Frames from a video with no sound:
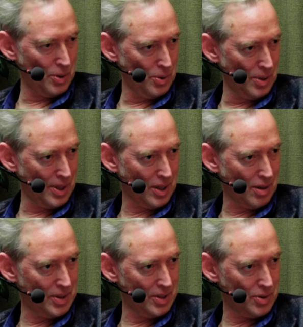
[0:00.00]
during the
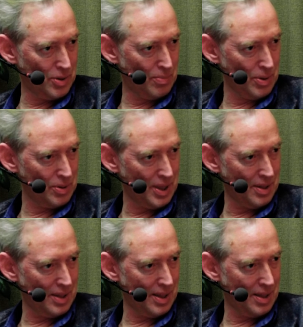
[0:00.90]
communist rule, because
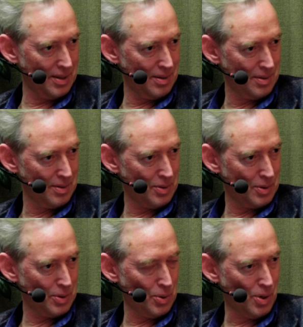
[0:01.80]
then they
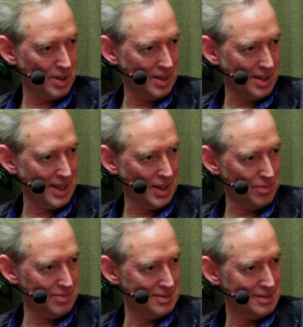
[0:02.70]
talked in a kind
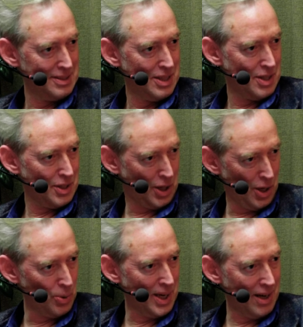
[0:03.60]
of
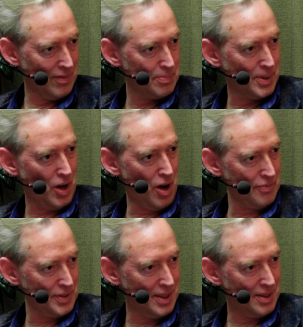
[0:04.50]
code language. But
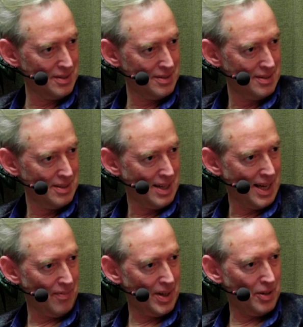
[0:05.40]
after,
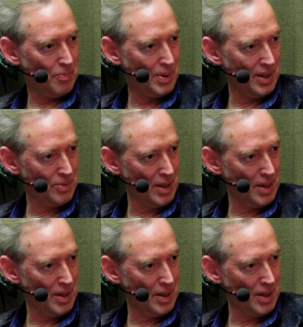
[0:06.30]
and when this big